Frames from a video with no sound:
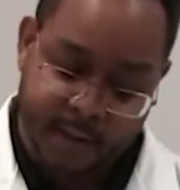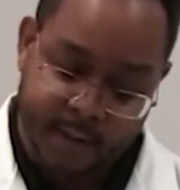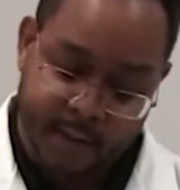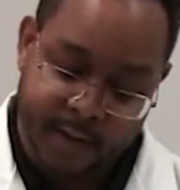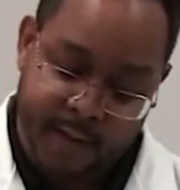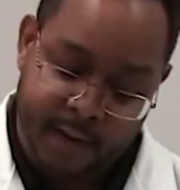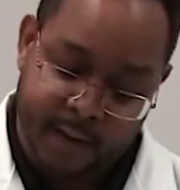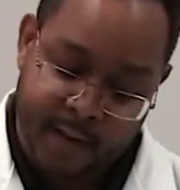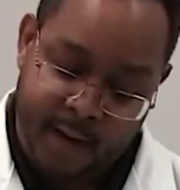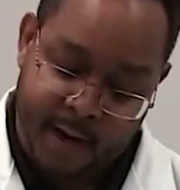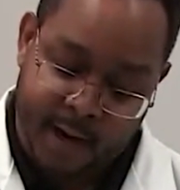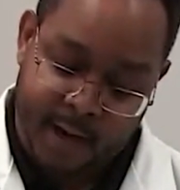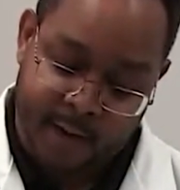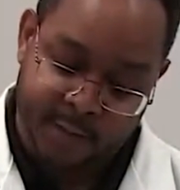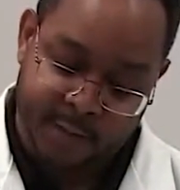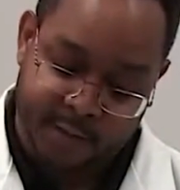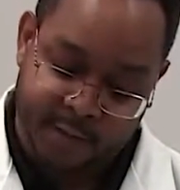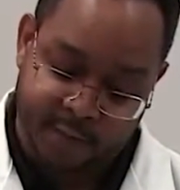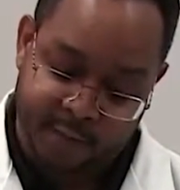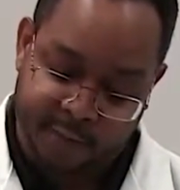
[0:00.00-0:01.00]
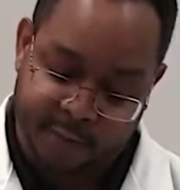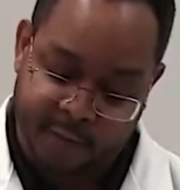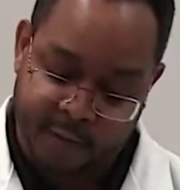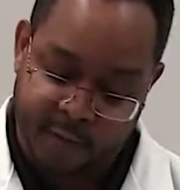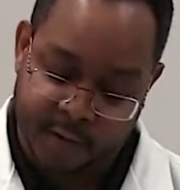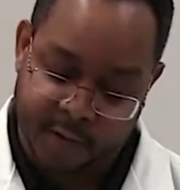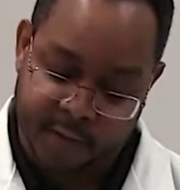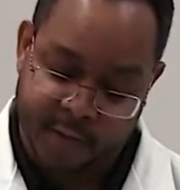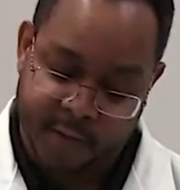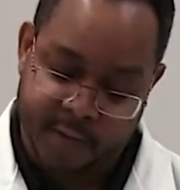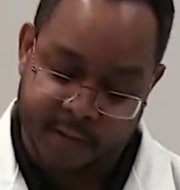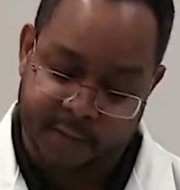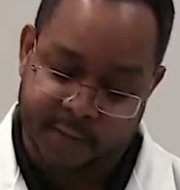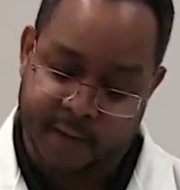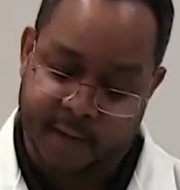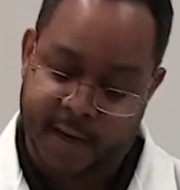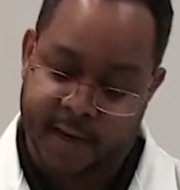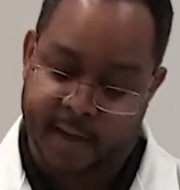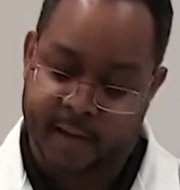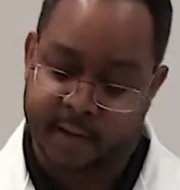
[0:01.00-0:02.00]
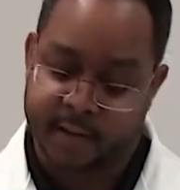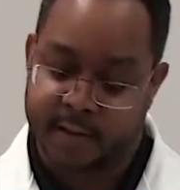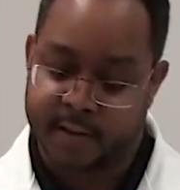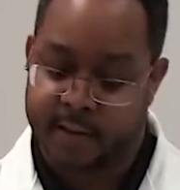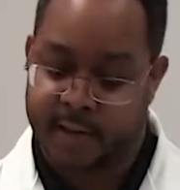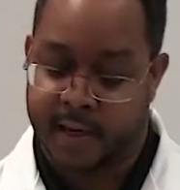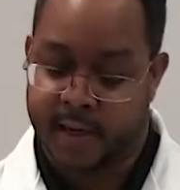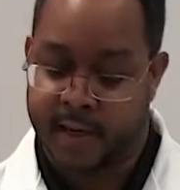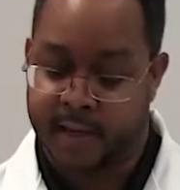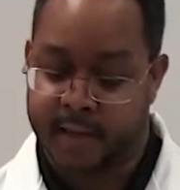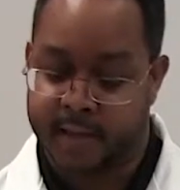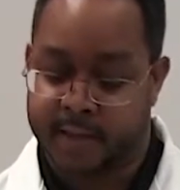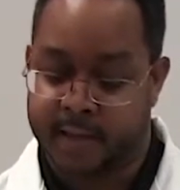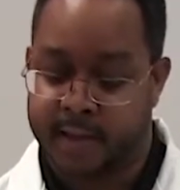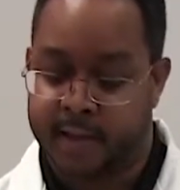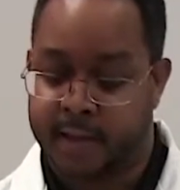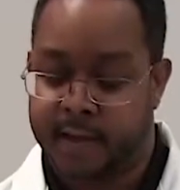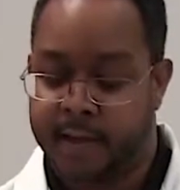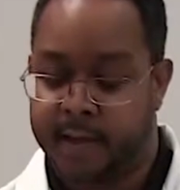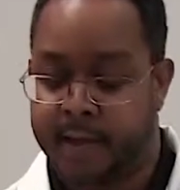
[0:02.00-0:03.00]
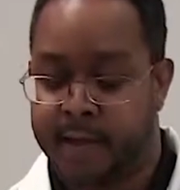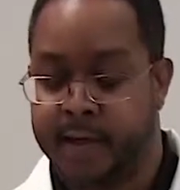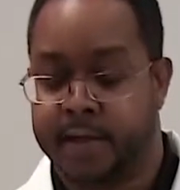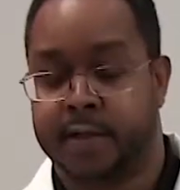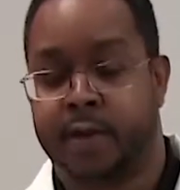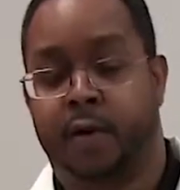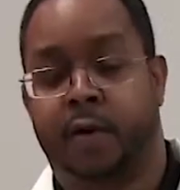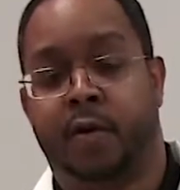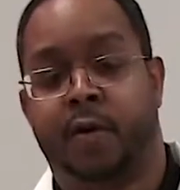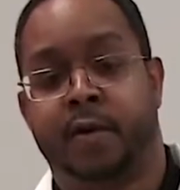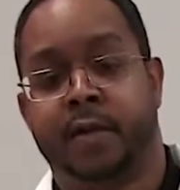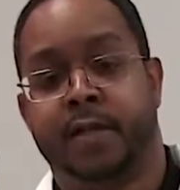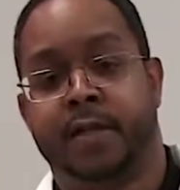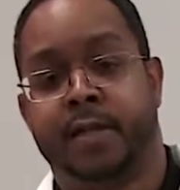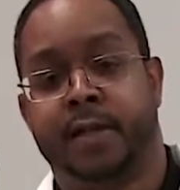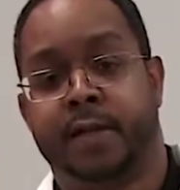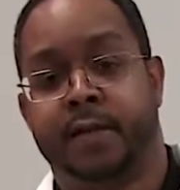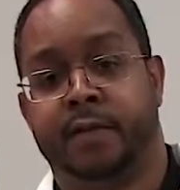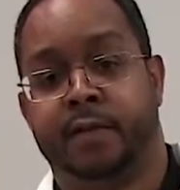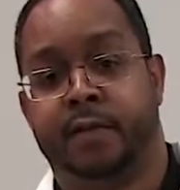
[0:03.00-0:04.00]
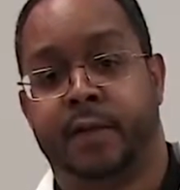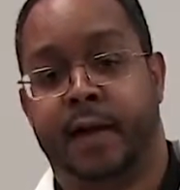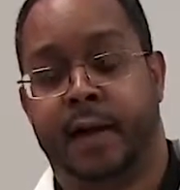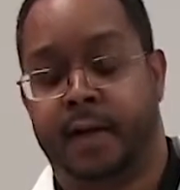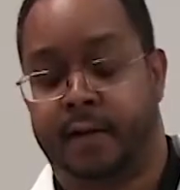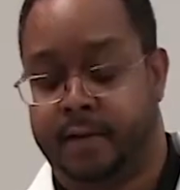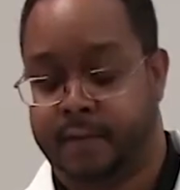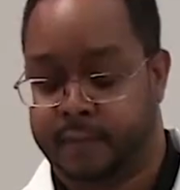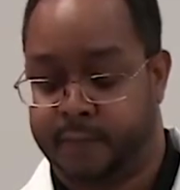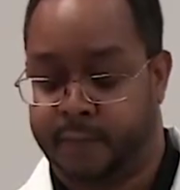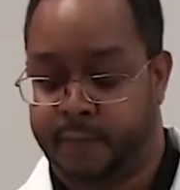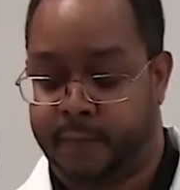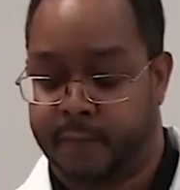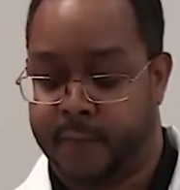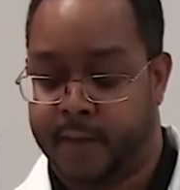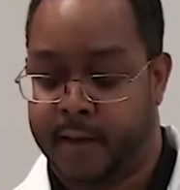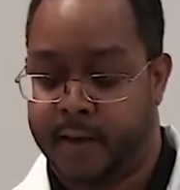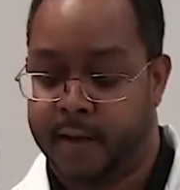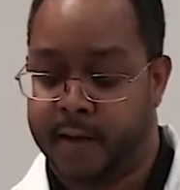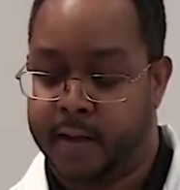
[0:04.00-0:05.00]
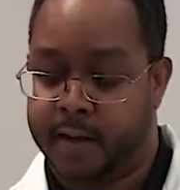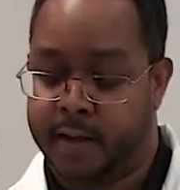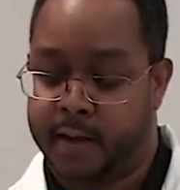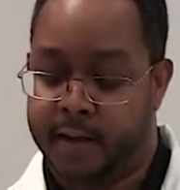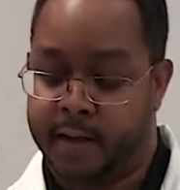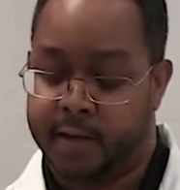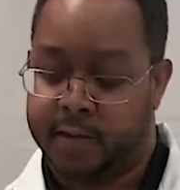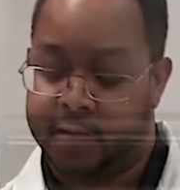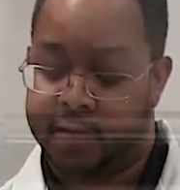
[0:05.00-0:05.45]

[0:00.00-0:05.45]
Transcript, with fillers: Another option for this vial size is an all-steel vial. It